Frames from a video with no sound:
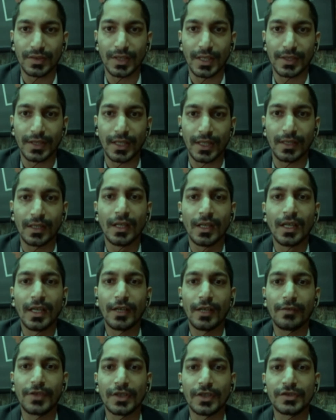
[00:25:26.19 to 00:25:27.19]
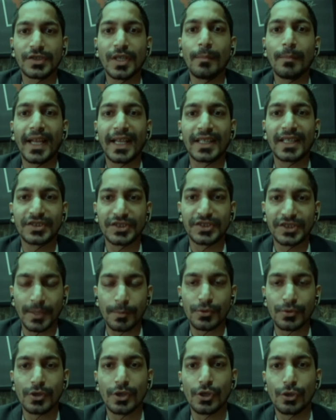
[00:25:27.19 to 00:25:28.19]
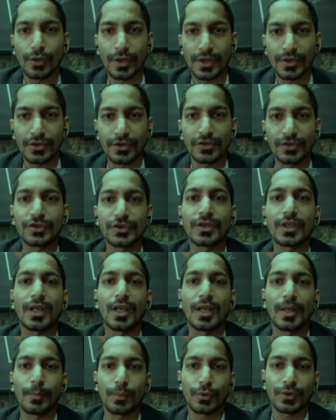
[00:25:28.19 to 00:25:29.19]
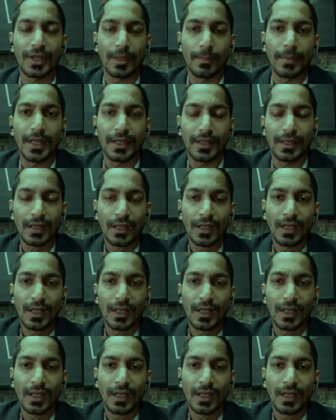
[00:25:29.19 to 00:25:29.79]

And then if there's some exceptional, you can just put them in.